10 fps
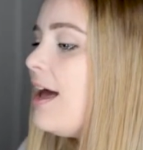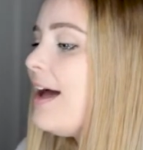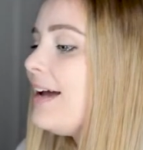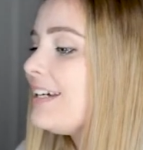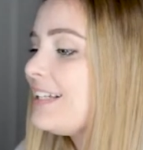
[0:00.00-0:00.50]

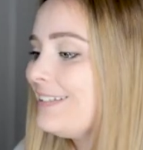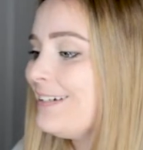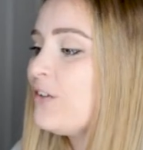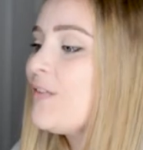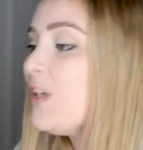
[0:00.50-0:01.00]
and a click
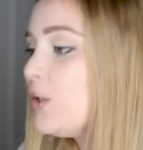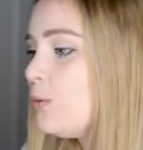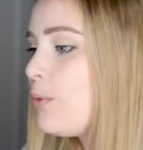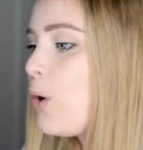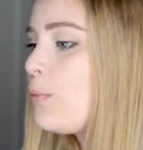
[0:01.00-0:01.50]
on the
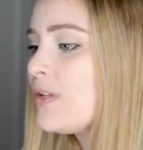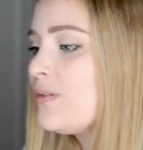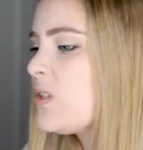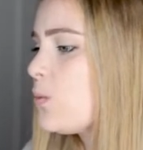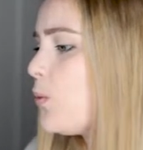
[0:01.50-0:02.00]
cube
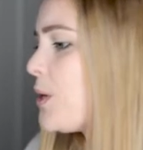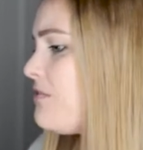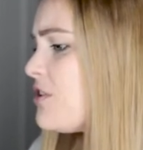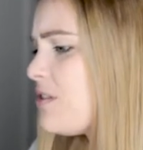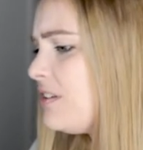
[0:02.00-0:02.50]
opens
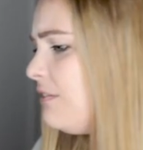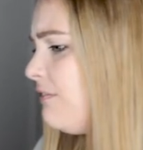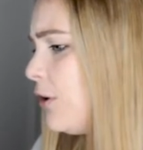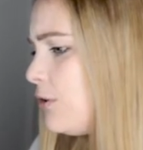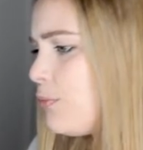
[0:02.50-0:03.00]
whatever the
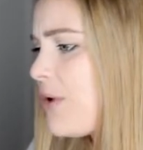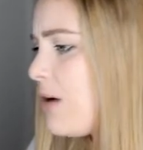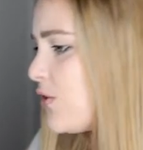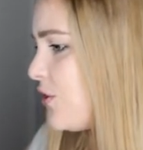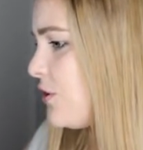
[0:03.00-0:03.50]
default
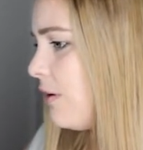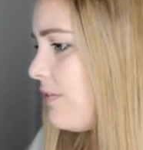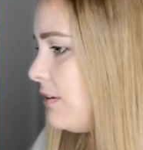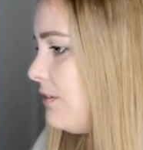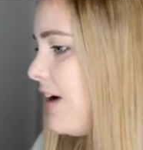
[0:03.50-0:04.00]
browser of
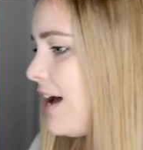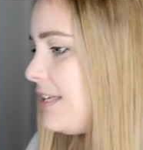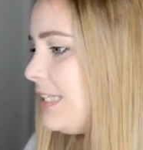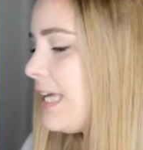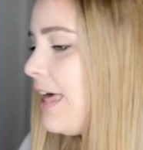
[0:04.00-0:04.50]
the
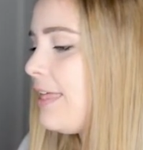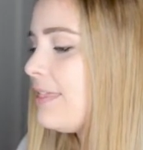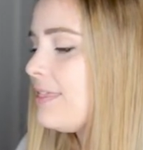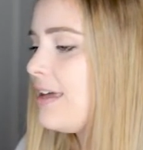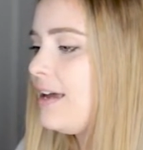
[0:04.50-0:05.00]
device,
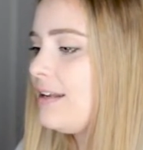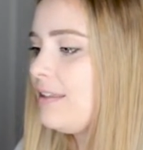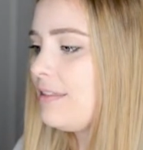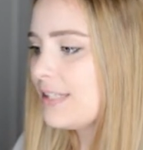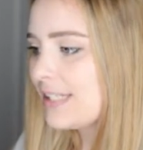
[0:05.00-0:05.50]
and then
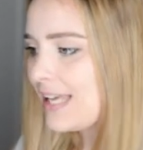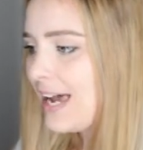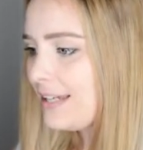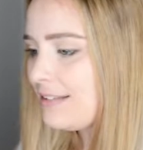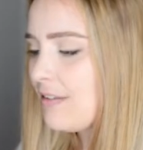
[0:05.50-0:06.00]
the
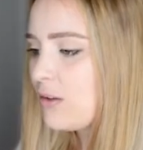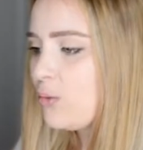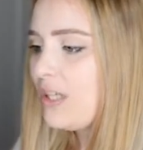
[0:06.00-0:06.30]
site that we